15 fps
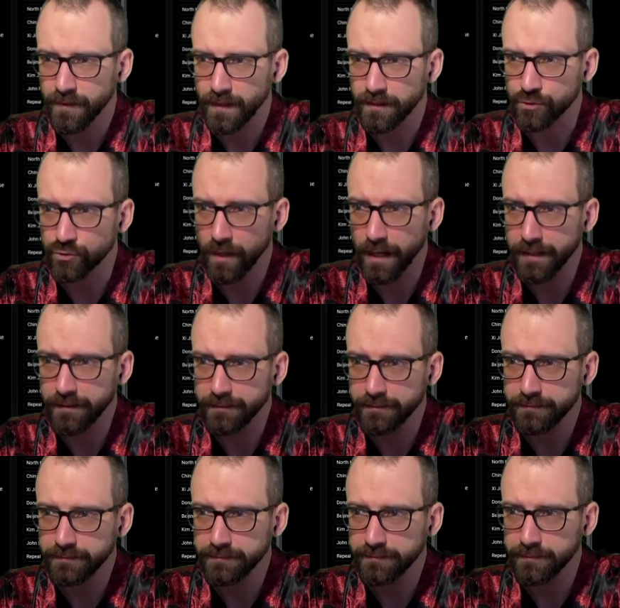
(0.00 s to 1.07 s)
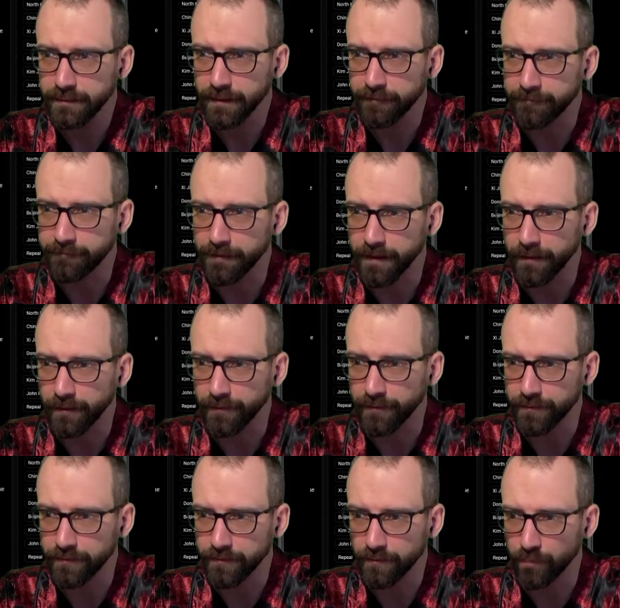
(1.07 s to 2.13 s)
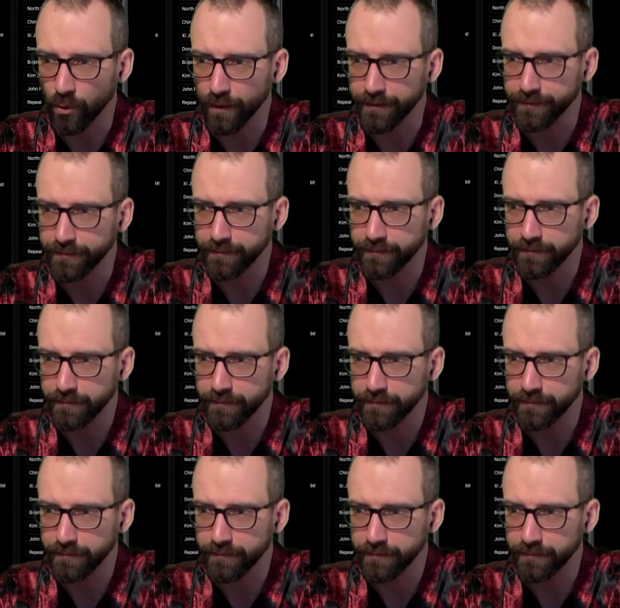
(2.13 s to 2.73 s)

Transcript: I tried and I failed, boys.